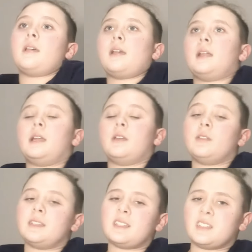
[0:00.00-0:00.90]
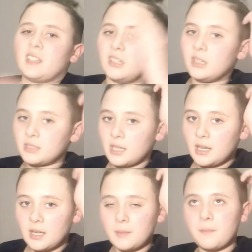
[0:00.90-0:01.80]
And I know that sounds like a long
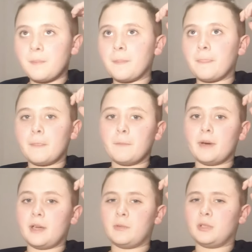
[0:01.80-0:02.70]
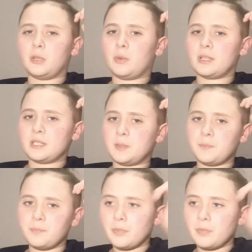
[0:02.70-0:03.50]
time, but it really wasn't.